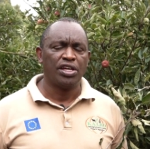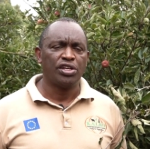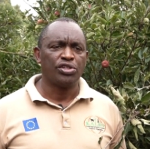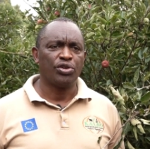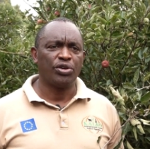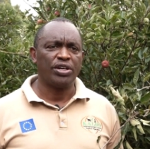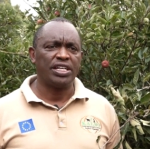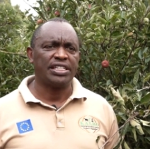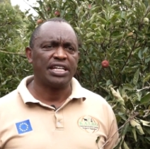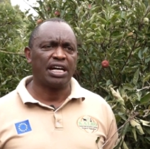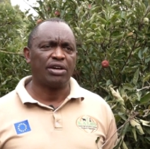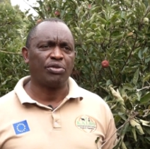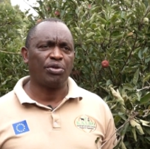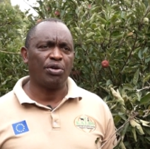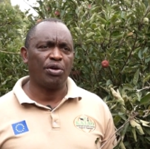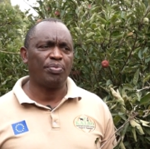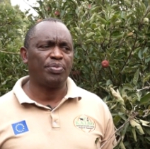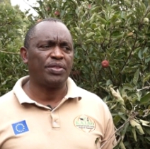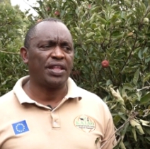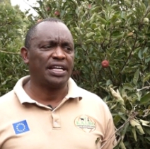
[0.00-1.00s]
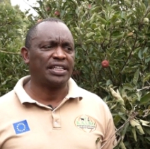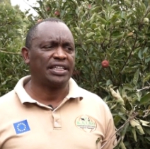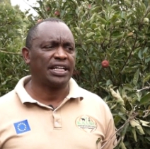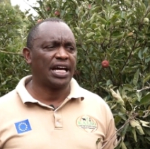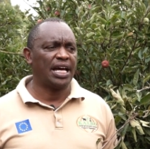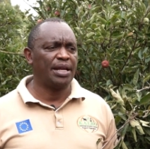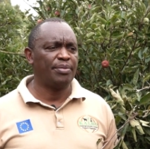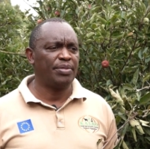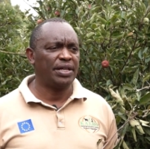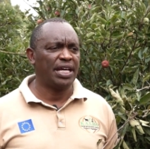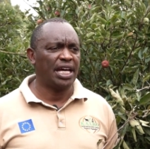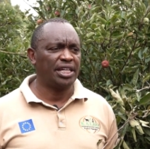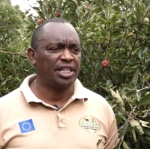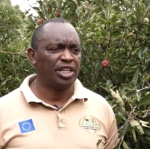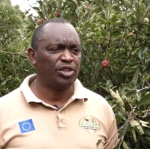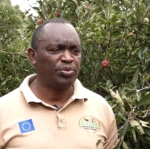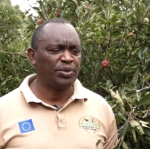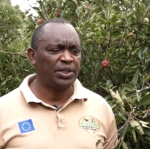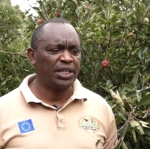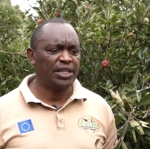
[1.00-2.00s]
So it's a crop that can be
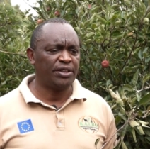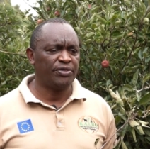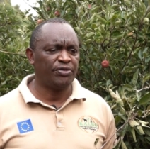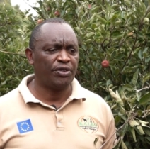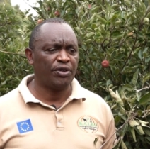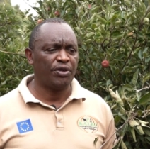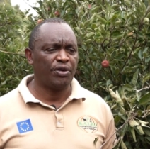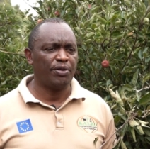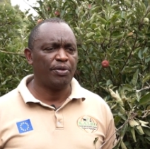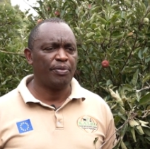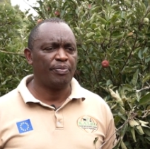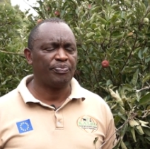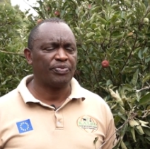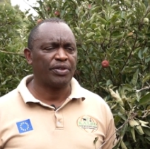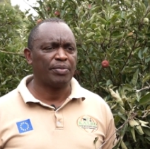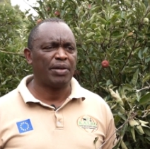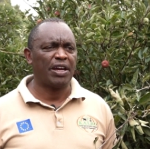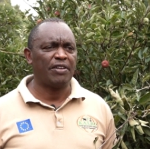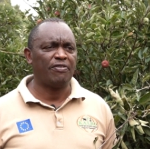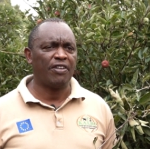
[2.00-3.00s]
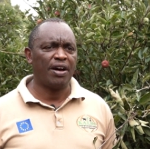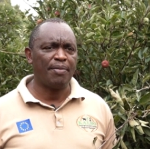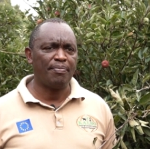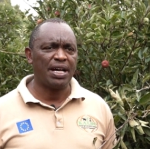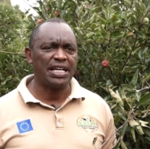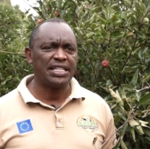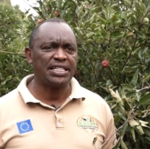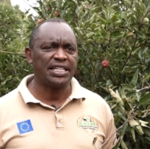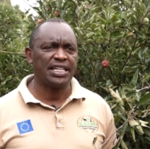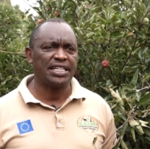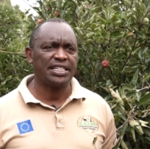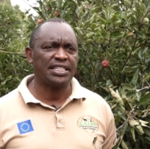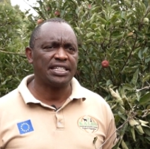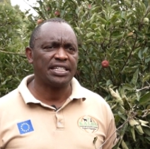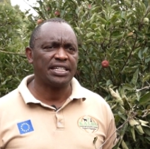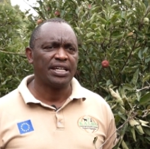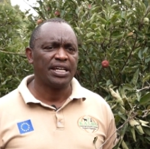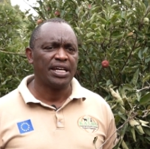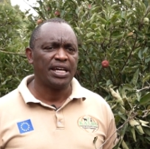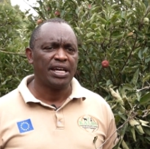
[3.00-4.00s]
adopted for, by farmers
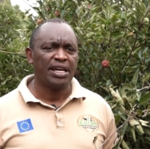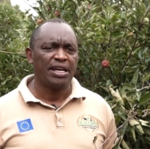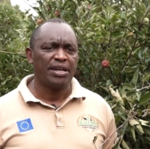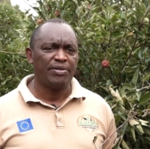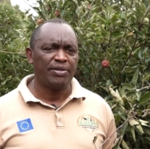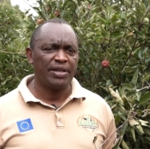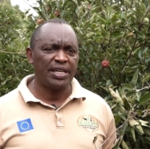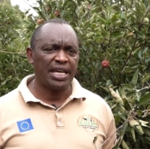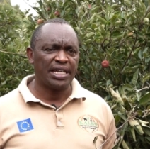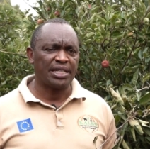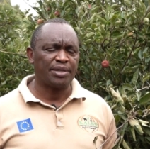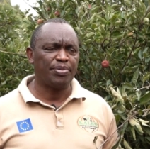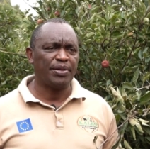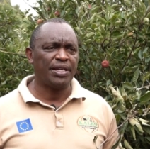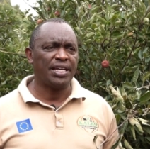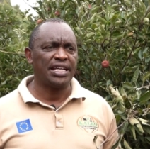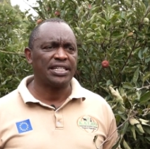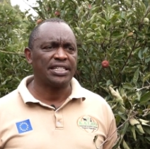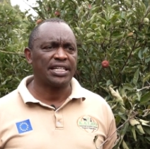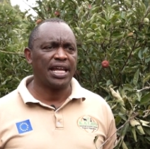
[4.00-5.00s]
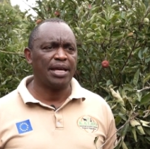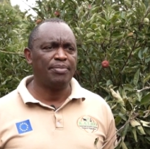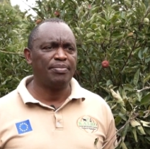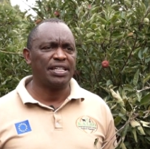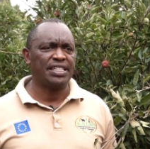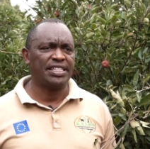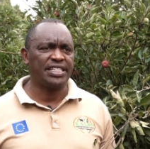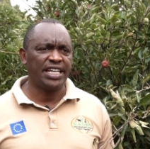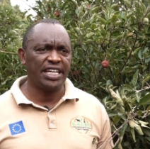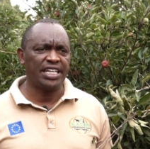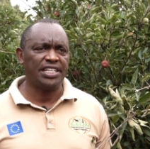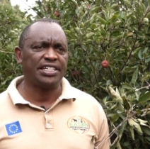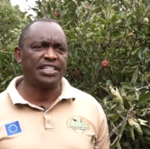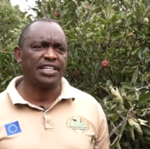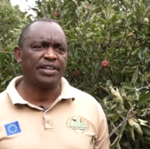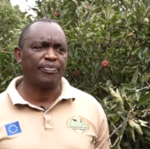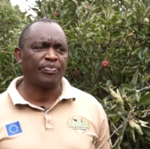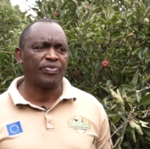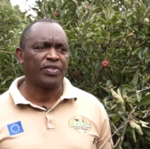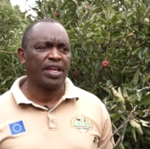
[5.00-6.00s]
as we experience climate
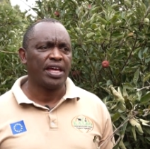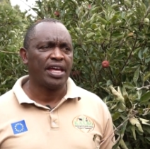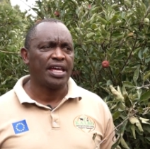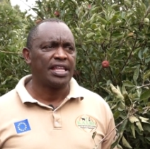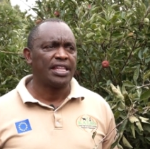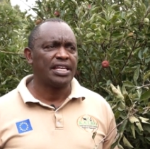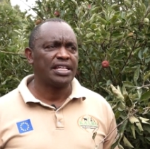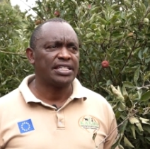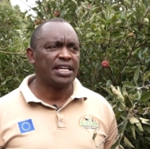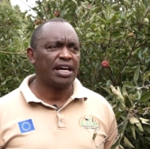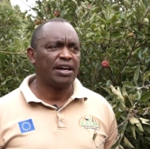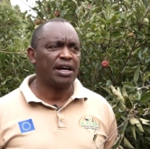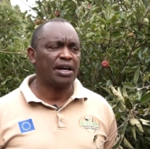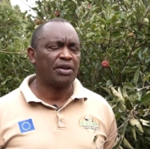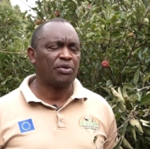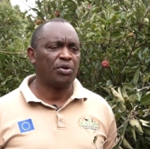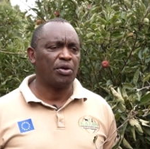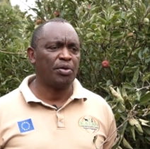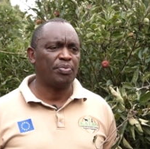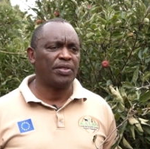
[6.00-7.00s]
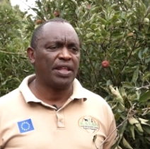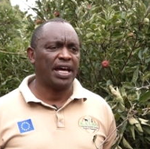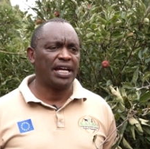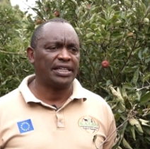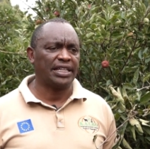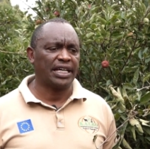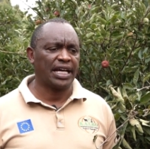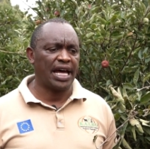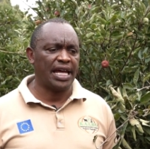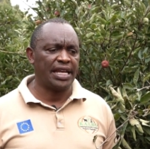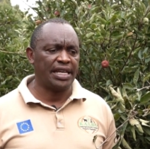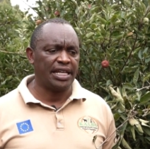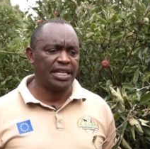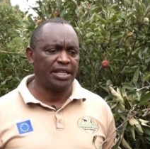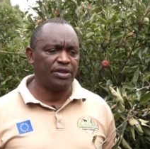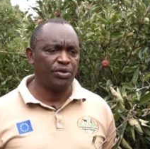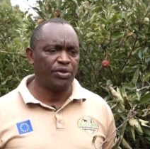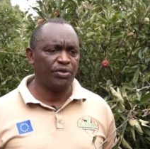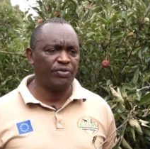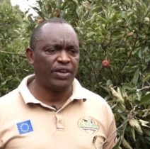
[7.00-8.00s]
change. This is a crop that can
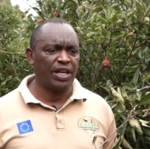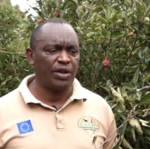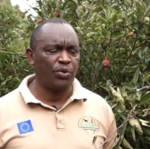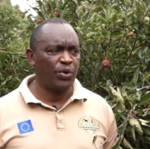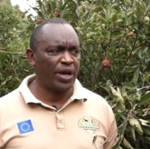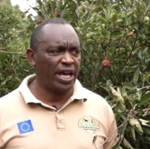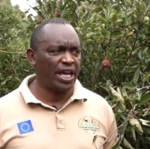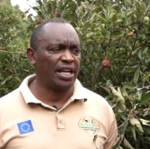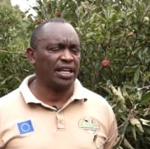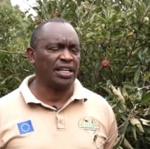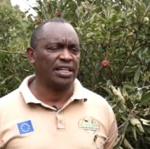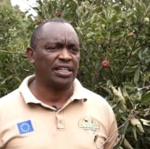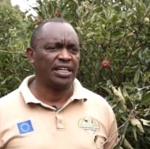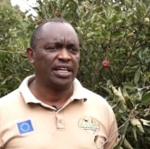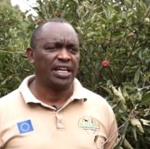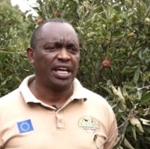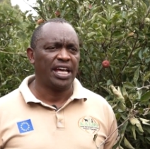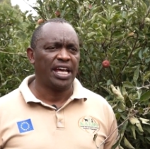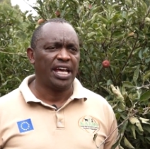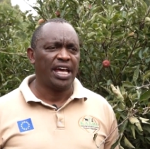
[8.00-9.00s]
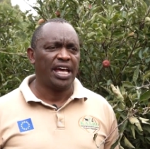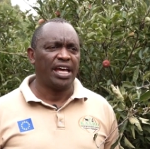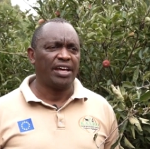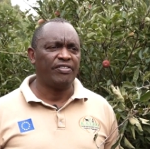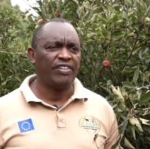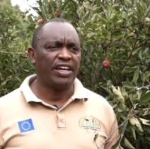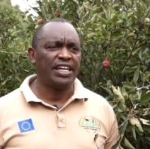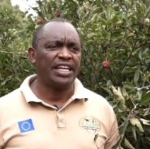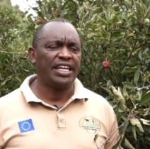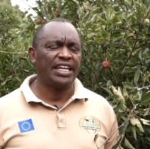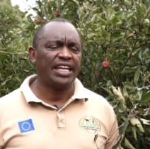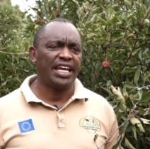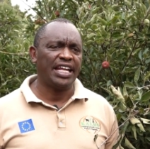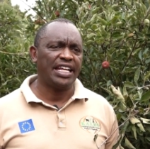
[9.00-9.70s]
do very well, even in